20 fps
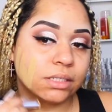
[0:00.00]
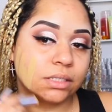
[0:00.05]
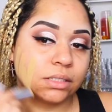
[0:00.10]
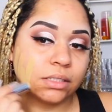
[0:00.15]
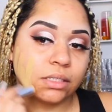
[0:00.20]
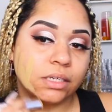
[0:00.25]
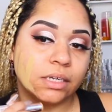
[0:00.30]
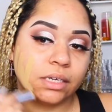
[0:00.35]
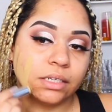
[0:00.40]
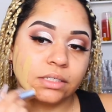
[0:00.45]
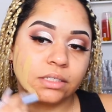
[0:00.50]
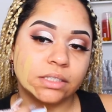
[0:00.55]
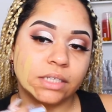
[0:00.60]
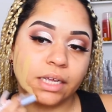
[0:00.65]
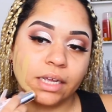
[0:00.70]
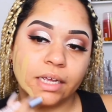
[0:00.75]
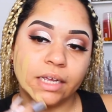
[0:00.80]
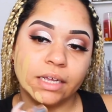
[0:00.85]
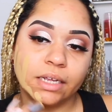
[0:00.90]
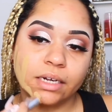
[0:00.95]
They
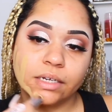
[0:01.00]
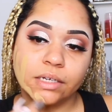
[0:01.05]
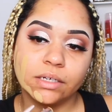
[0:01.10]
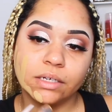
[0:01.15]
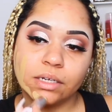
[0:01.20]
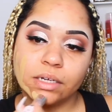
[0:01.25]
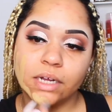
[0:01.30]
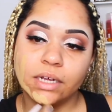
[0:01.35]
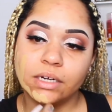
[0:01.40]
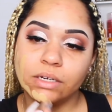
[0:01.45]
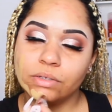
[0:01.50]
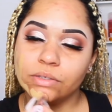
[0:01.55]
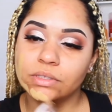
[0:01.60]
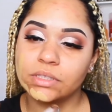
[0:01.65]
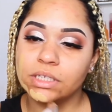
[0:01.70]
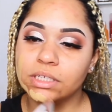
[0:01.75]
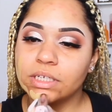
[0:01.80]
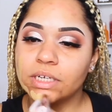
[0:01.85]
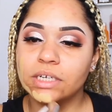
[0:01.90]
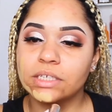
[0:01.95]
stayed, I don't
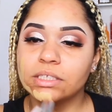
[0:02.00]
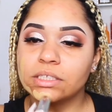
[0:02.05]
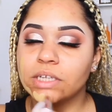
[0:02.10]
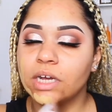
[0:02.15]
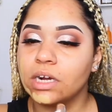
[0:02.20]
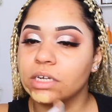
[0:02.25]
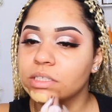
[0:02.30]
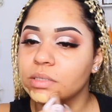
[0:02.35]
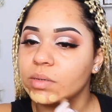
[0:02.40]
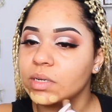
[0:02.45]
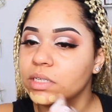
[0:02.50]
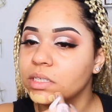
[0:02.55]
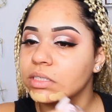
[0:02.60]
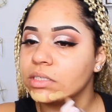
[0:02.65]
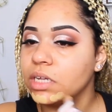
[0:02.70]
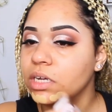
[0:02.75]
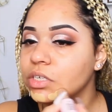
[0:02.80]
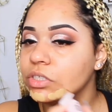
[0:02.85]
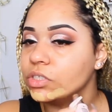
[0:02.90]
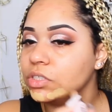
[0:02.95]
think I talked about the
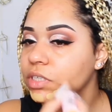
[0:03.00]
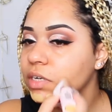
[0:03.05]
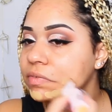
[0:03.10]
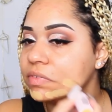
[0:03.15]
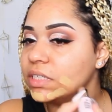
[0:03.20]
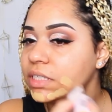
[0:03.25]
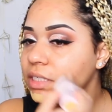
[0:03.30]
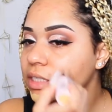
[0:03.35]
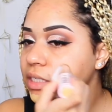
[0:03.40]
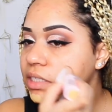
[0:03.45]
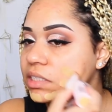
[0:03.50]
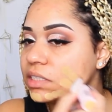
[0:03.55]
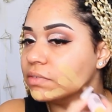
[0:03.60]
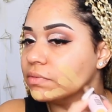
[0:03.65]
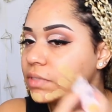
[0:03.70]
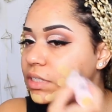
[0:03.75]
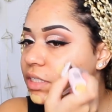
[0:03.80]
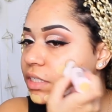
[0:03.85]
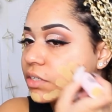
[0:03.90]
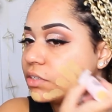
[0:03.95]
longevity in the
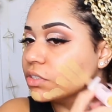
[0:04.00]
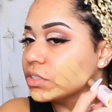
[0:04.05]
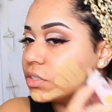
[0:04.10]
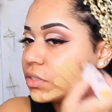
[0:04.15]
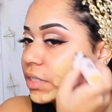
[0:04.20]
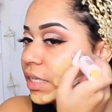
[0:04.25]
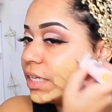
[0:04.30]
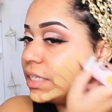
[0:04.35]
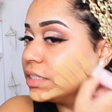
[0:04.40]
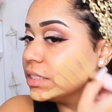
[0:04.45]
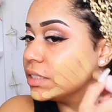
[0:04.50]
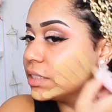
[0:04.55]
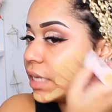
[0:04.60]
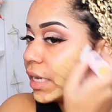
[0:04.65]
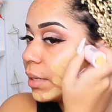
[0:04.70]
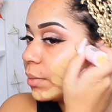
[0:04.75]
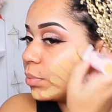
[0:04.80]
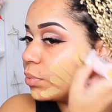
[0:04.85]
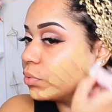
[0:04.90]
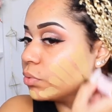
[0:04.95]
video, so they
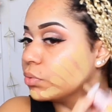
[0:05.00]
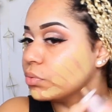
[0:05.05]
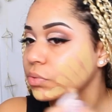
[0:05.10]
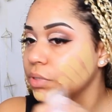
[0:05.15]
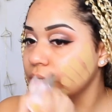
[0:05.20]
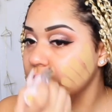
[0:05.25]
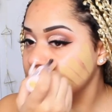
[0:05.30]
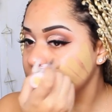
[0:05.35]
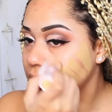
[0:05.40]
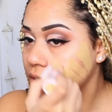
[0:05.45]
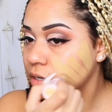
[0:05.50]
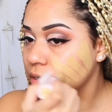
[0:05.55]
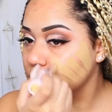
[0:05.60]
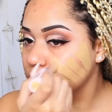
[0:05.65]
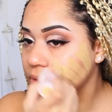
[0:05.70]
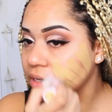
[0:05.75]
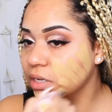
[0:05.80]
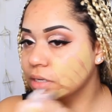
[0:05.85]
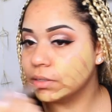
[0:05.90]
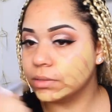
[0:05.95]
stay pretty darn
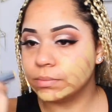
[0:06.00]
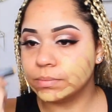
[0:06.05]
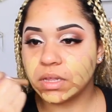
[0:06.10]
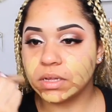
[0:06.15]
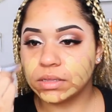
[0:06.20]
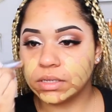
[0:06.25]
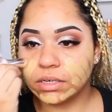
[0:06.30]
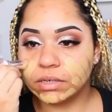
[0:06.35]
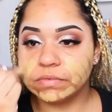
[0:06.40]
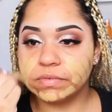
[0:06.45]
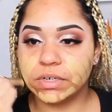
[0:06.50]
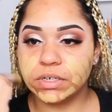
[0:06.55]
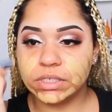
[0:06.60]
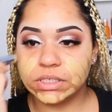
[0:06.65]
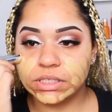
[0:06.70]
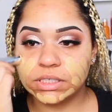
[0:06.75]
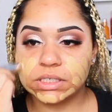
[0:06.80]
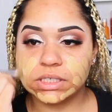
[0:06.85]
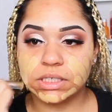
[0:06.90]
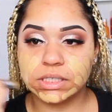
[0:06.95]
well. They're very
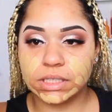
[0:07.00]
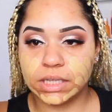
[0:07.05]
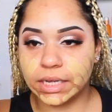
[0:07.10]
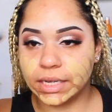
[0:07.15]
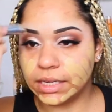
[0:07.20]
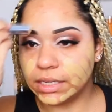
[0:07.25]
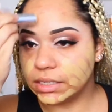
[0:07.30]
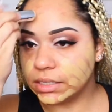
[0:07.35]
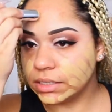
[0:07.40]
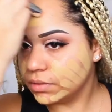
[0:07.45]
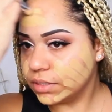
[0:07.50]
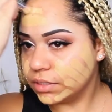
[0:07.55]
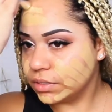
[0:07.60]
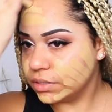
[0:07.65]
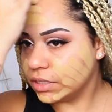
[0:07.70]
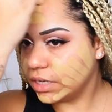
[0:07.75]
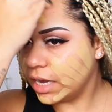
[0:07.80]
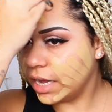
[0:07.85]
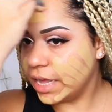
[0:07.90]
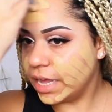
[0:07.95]
skin-like. They're
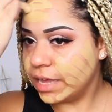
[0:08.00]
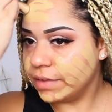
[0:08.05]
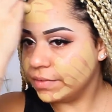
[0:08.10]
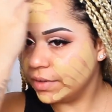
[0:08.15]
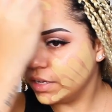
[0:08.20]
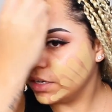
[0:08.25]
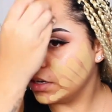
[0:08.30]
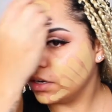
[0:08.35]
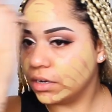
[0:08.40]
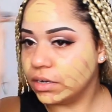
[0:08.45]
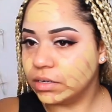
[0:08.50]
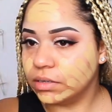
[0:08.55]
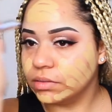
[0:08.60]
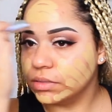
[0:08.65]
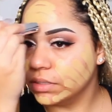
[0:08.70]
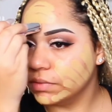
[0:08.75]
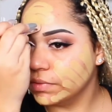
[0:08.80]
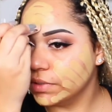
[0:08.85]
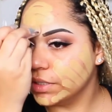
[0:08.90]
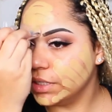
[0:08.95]
not heavy at all. They're
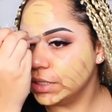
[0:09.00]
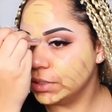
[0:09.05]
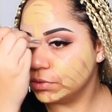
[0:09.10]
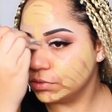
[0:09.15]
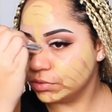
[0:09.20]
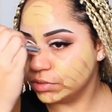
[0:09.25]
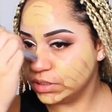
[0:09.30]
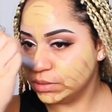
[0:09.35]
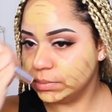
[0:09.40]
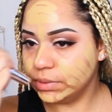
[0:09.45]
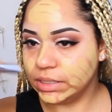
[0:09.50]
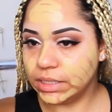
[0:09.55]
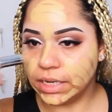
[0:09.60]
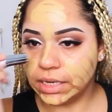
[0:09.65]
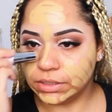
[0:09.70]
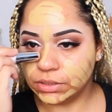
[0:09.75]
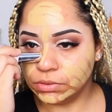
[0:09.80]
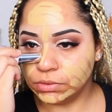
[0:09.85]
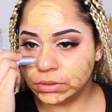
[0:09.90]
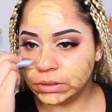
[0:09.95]
They're very creamy
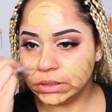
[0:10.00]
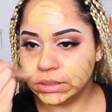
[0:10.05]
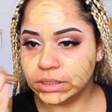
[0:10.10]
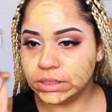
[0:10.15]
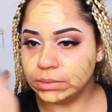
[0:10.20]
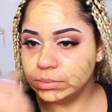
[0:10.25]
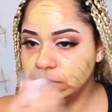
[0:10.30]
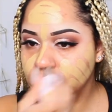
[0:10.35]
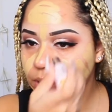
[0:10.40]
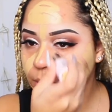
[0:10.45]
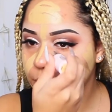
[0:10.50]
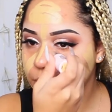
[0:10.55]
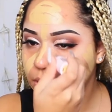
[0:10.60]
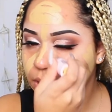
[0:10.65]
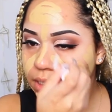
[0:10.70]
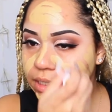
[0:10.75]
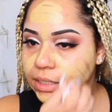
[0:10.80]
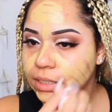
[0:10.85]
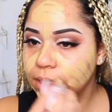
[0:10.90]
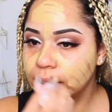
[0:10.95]
as you see me
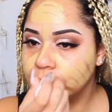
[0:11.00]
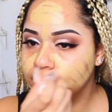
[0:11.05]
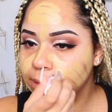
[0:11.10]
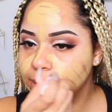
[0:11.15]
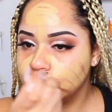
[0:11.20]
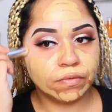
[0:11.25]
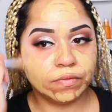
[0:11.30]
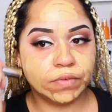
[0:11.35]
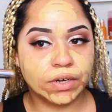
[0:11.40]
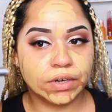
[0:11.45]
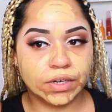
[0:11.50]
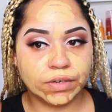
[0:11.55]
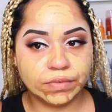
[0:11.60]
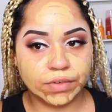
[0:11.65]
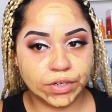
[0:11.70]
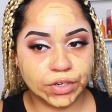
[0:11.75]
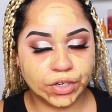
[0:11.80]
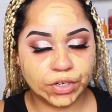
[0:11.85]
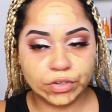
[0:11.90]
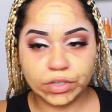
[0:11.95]
applying it. Very,
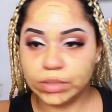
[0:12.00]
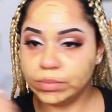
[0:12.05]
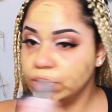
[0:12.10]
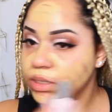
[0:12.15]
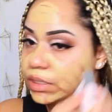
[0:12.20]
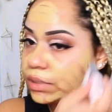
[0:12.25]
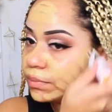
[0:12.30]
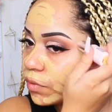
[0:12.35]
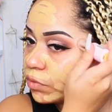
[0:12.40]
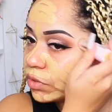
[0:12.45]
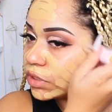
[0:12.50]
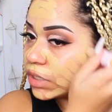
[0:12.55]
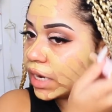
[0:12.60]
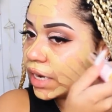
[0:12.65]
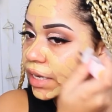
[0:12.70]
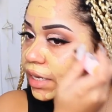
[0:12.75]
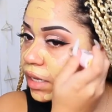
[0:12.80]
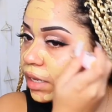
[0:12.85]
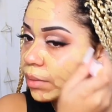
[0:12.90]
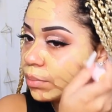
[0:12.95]
very creamy, which
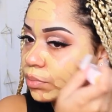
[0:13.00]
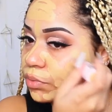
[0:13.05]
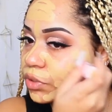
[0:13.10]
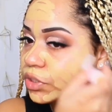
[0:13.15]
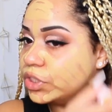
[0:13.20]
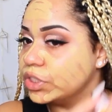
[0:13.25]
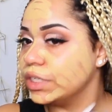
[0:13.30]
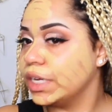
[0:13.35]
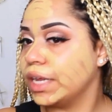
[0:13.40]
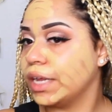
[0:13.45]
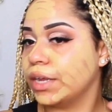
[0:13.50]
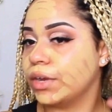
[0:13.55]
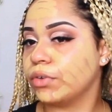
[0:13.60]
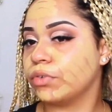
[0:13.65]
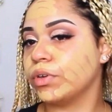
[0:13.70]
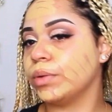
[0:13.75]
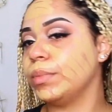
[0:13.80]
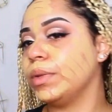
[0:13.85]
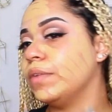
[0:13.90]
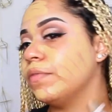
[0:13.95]
I appreciate. A
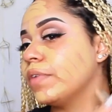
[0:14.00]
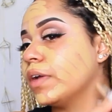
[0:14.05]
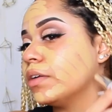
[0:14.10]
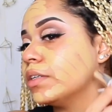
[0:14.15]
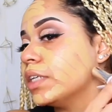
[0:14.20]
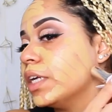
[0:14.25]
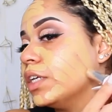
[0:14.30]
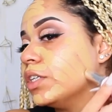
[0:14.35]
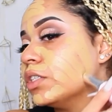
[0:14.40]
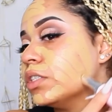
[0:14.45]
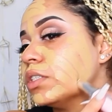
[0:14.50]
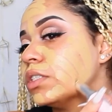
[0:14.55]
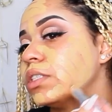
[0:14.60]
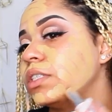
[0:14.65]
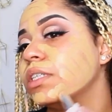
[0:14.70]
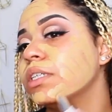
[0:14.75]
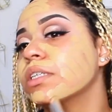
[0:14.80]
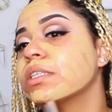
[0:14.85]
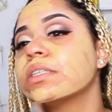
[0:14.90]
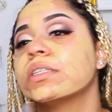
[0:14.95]
creamy foundation
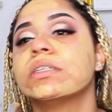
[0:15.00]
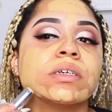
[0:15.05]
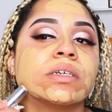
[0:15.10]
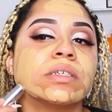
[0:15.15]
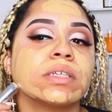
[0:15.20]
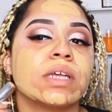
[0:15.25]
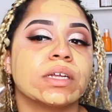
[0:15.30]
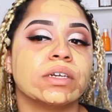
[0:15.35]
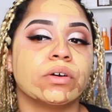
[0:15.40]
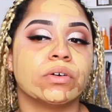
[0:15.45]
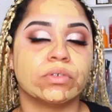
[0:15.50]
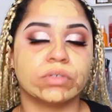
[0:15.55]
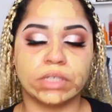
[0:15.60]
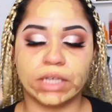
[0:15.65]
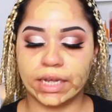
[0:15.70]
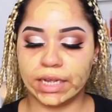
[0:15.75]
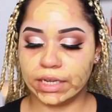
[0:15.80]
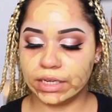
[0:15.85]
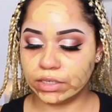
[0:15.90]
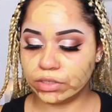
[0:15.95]
stick because I don't
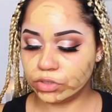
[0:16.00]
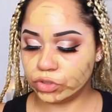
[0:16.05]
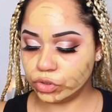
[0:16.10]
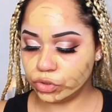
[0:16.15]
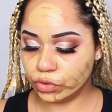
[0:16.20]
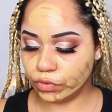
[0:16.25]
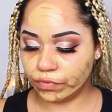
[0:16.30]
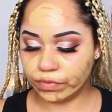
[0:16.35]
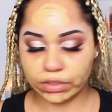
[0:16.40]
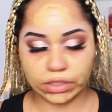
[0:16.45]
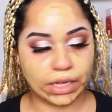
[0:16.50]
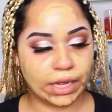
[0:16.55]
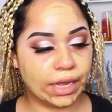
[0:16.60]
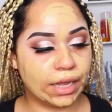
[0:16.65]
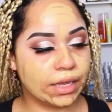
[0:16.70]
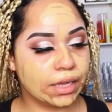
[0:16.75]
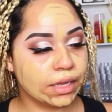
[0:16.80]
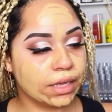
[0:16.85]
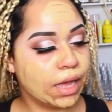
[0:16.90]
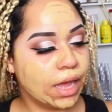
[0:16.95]
like to feel
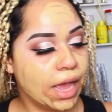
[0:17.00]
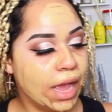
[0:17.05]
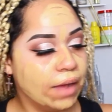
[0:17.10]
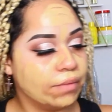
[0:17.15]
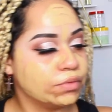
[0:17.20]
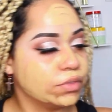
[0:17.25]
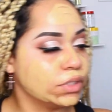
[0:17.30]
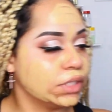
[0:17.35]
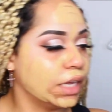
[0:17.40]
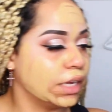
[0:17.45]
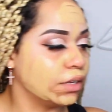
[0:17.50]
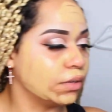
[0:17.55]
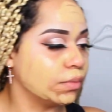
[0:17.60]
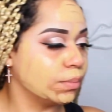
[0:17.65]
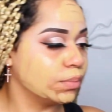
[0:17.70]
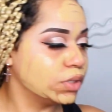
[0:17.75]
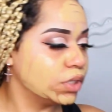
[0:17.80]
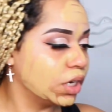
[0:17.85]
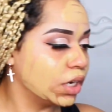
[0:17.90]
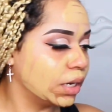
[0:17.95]
like I have to like
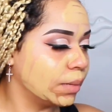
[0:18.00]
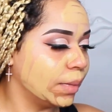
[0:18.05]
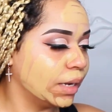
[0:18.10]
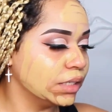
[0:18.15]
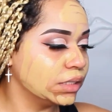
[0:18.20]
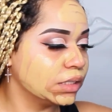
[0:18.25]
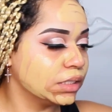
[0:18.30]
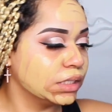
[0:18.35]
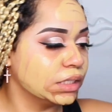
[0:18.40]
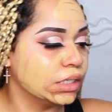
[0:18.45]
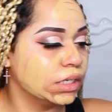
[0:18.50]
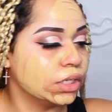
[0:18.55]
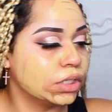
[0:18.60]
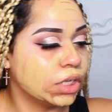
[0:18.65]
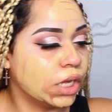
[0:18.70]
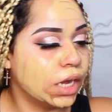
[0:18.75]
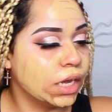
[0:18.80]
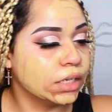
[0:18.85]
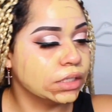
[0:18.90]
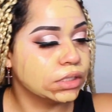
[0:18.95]
tug at my skin a
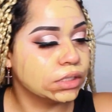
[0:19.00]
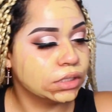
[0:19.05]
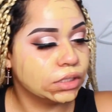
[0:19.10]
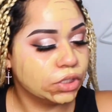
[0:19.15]
lot